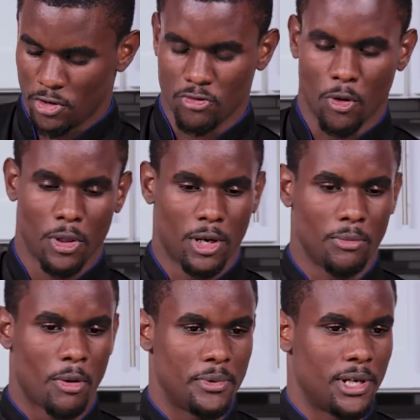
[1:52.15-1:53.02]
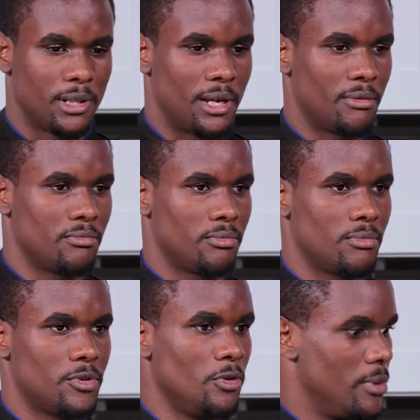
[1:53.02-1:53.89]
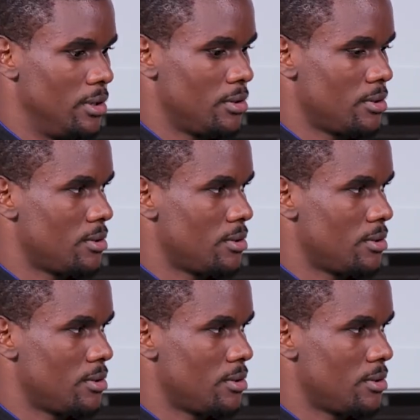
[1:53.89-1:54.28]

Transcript: roll it out, it'll probably take like 2 minutes.